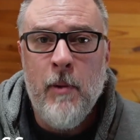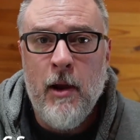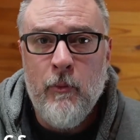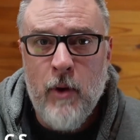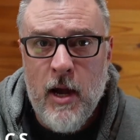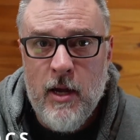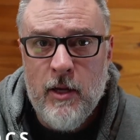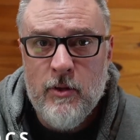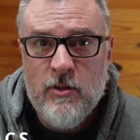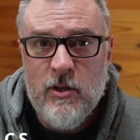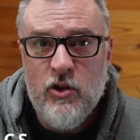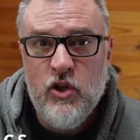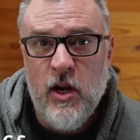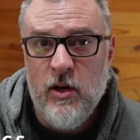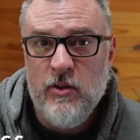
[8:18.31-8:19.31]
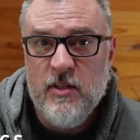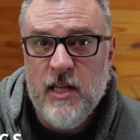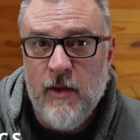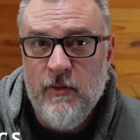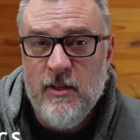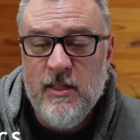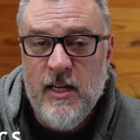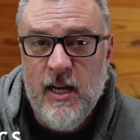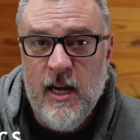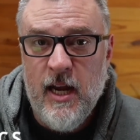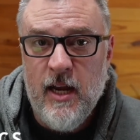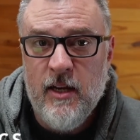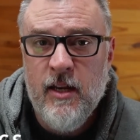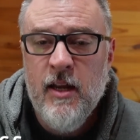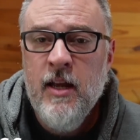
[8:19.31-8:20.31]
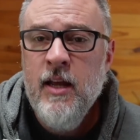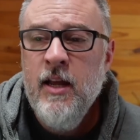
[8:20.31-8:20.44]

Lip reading: my radios to channel 17,